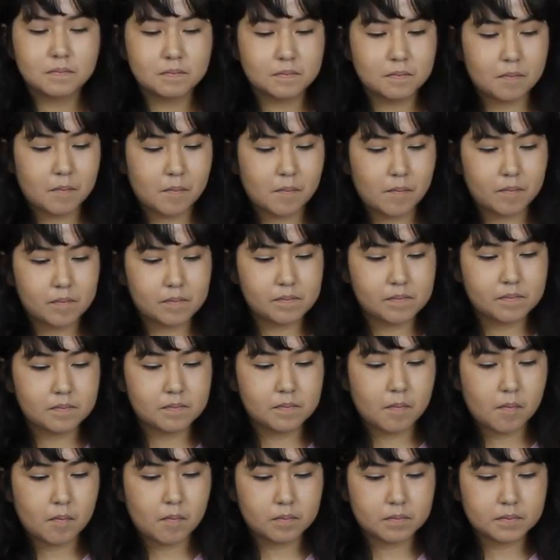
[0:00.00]

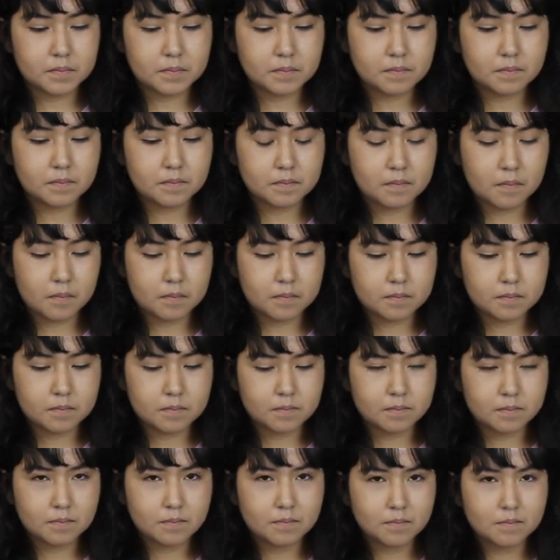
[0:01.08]

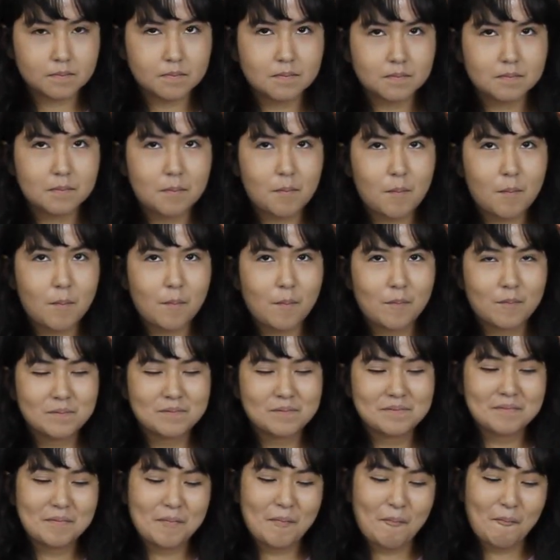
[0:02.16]

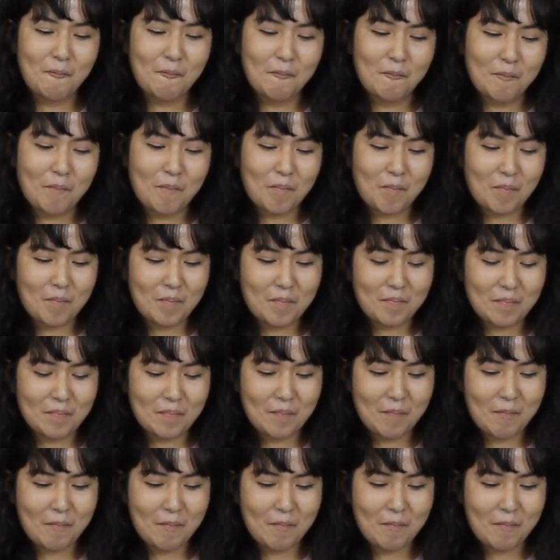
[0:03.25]
No words are spoken by the person on screen.